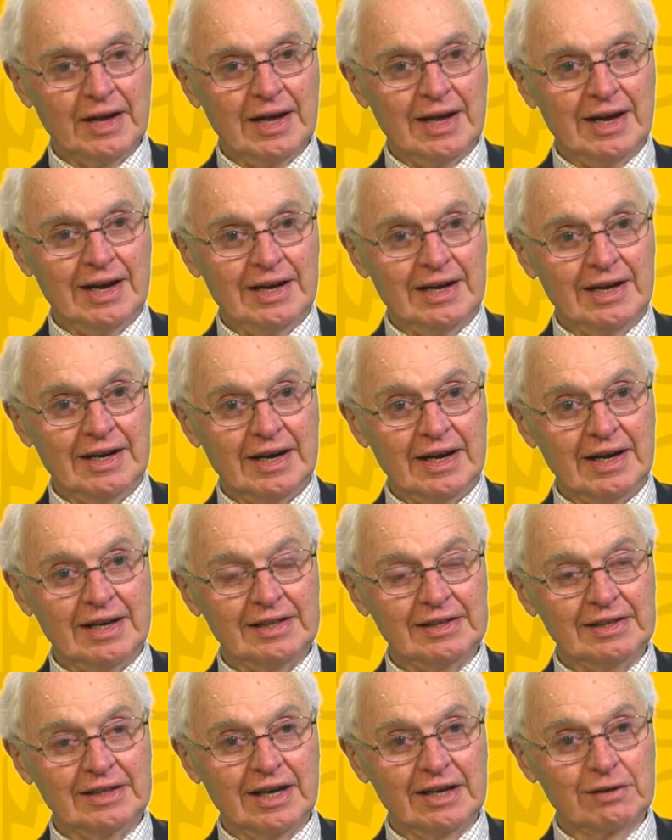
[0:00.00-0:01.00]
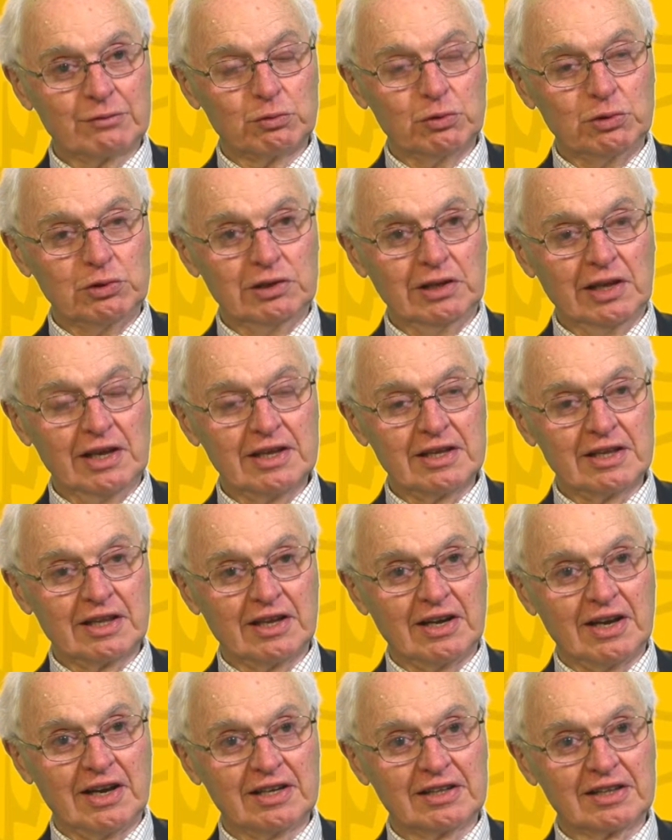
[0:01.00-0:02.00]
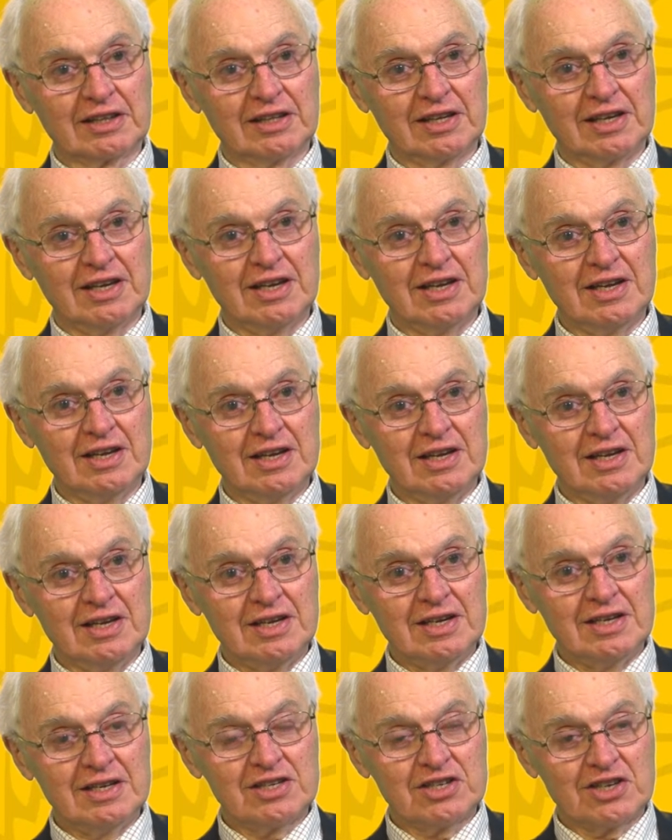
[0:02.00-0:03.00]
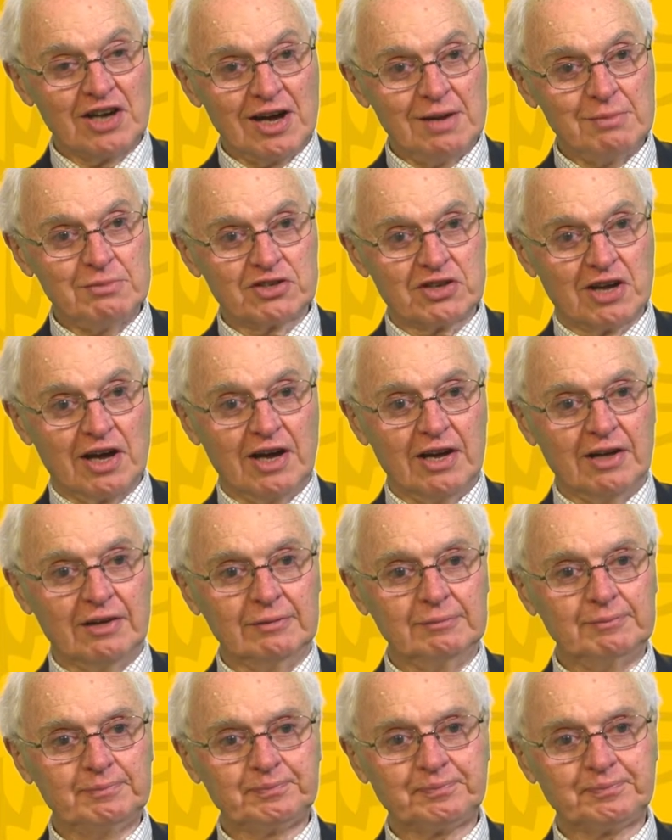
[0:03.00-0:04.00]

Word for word: and that would lengthen out the time scale.